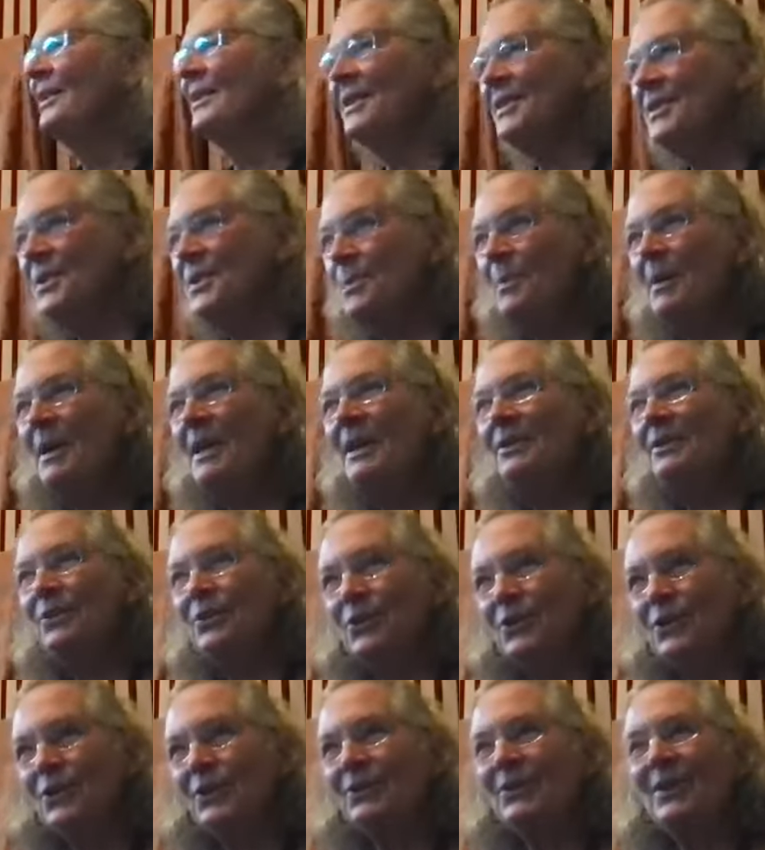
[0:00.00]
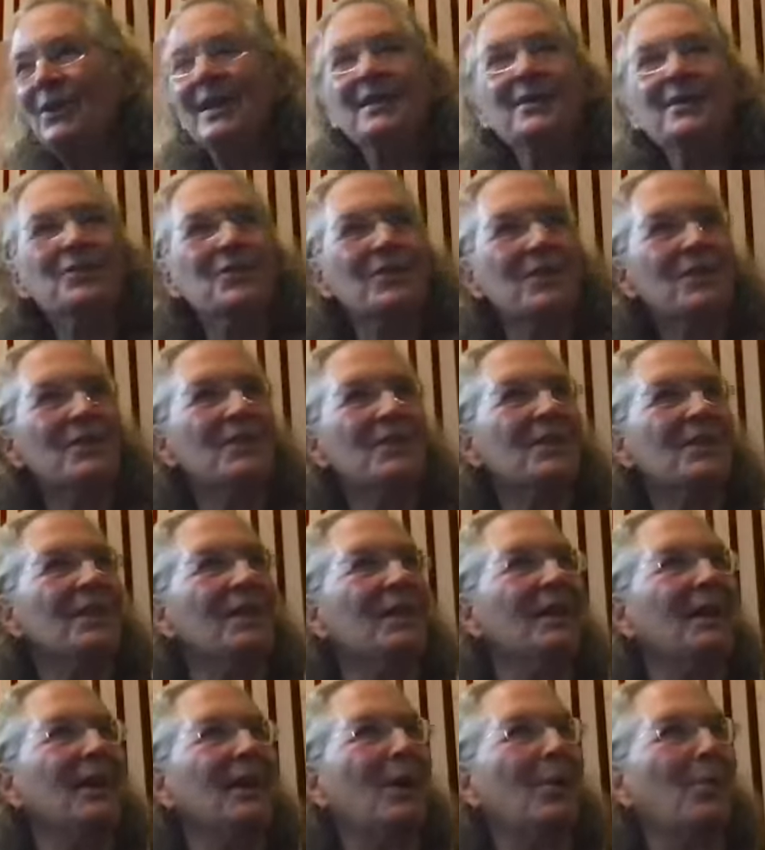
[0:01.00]
this may look like just
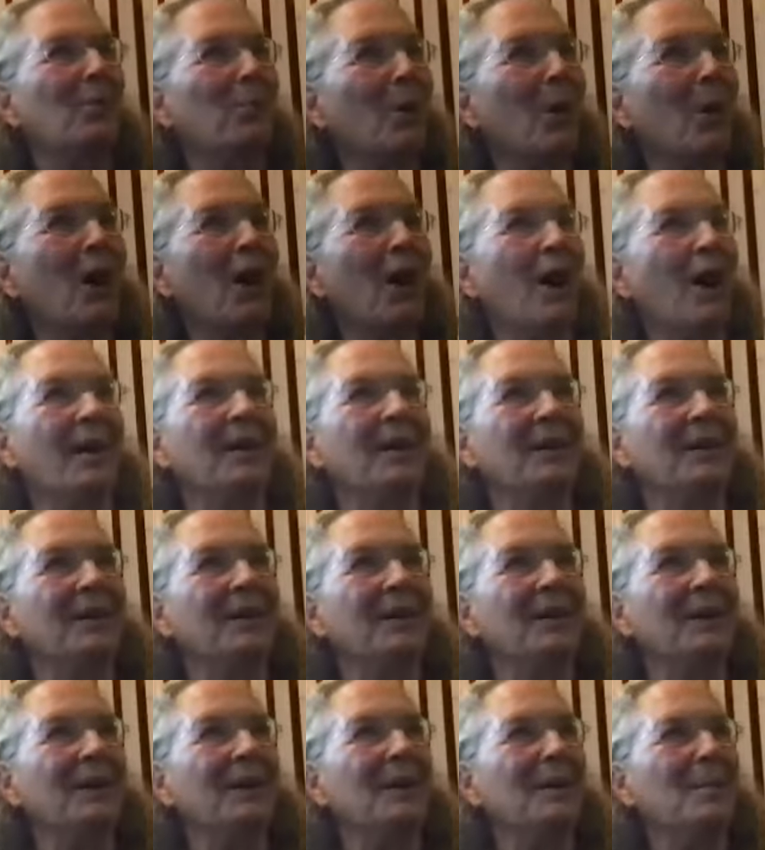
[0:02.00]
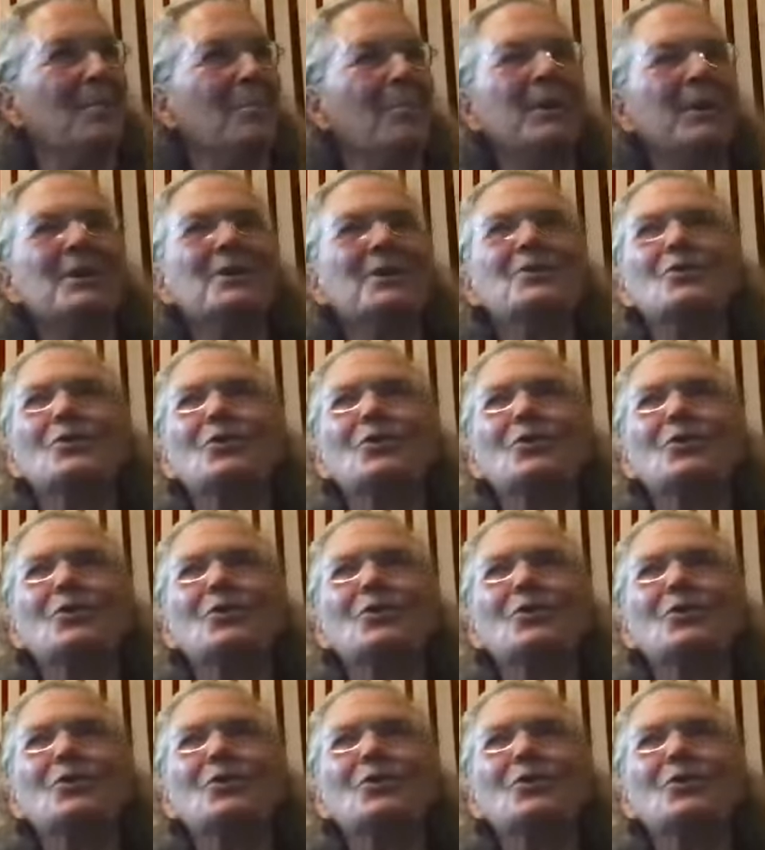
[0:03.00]
a rock, but it's